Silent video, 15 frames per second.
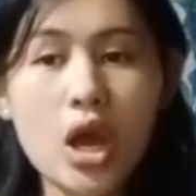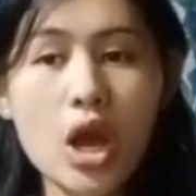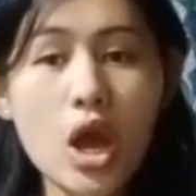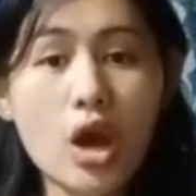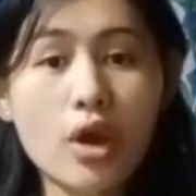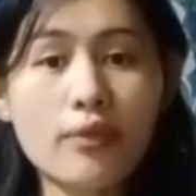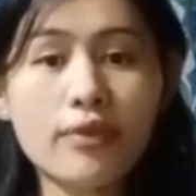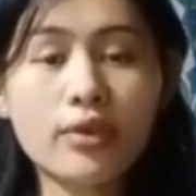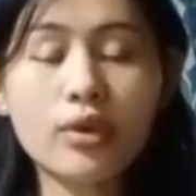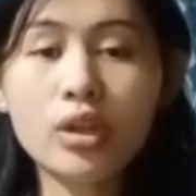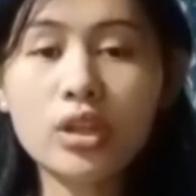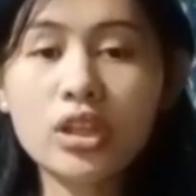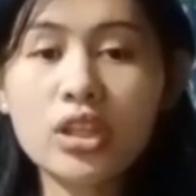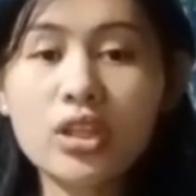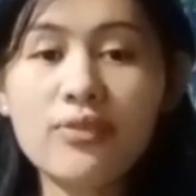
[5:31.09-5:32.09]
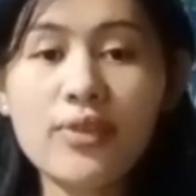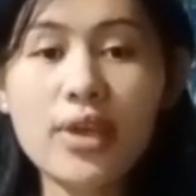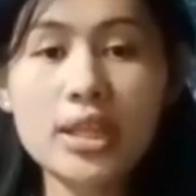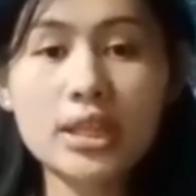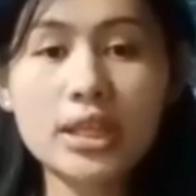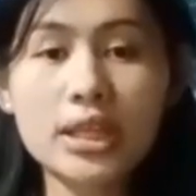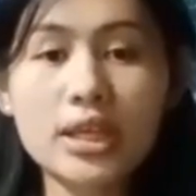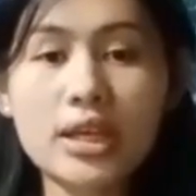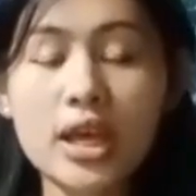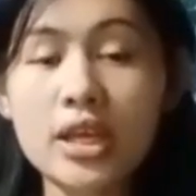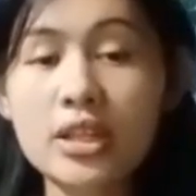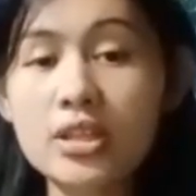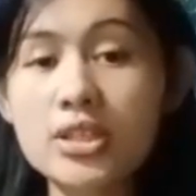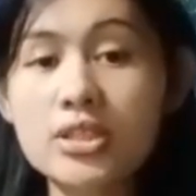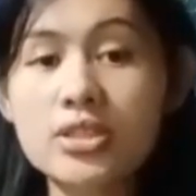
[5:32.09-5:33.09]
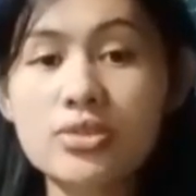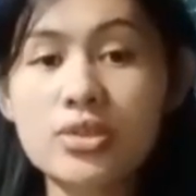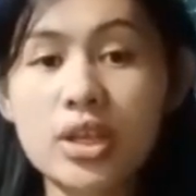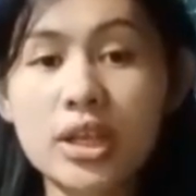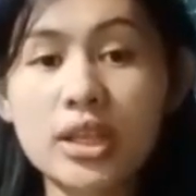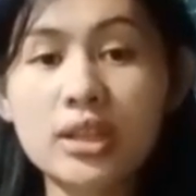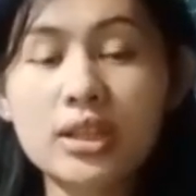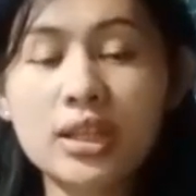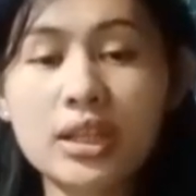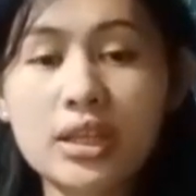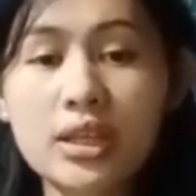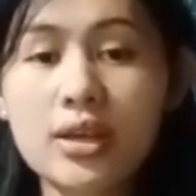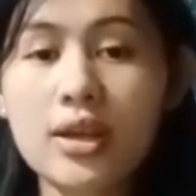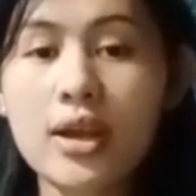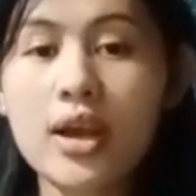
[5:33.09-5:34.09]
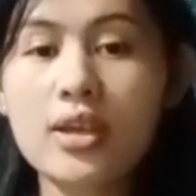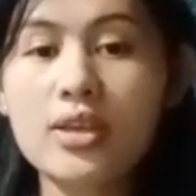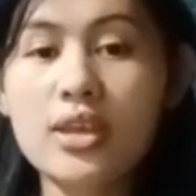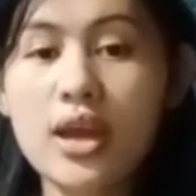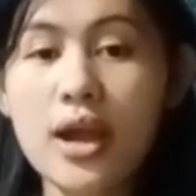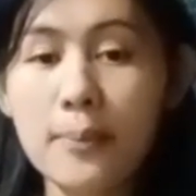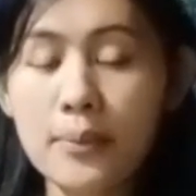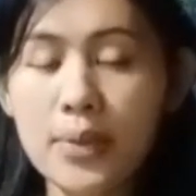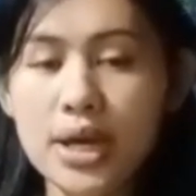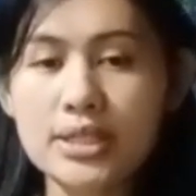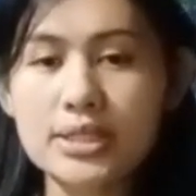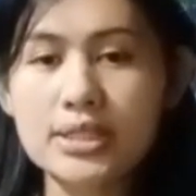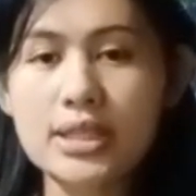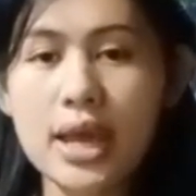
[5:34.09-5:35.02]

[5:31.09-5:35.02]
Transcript: of cultivating and strengthening young minds.